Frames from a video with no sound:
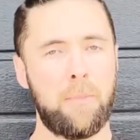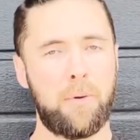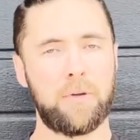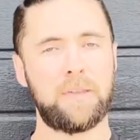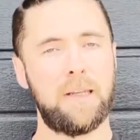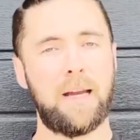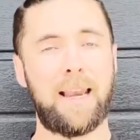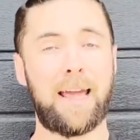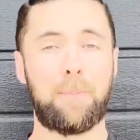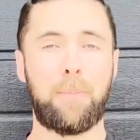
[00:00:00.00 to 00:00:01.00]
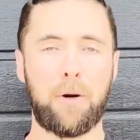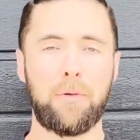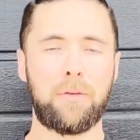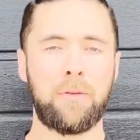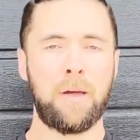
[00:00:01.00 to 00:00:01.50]
Personally, I like
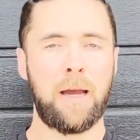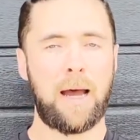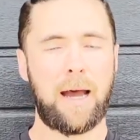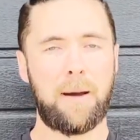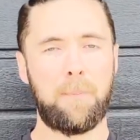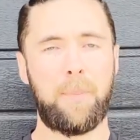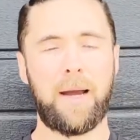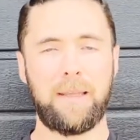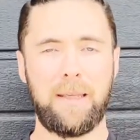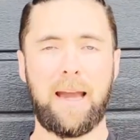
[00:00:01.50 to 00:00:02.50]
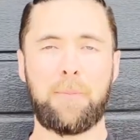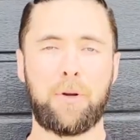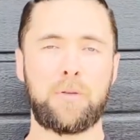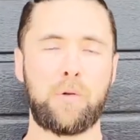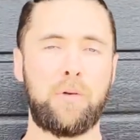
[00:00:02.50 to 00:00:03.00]
both, but yeah, I'm
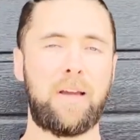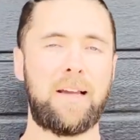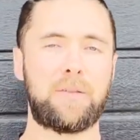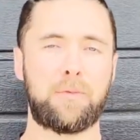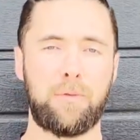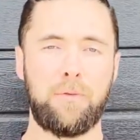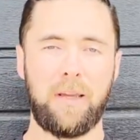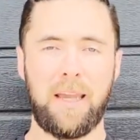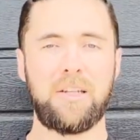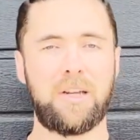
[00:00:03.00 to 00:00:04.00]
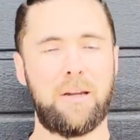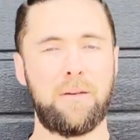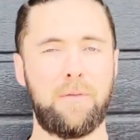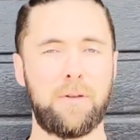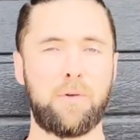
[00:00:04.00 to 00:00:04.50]
going to talk you guys through each
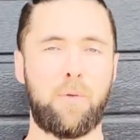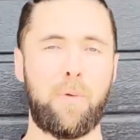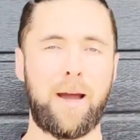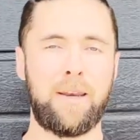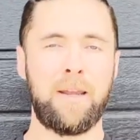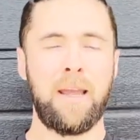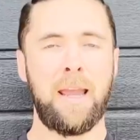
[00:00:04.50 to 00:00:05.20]
individual one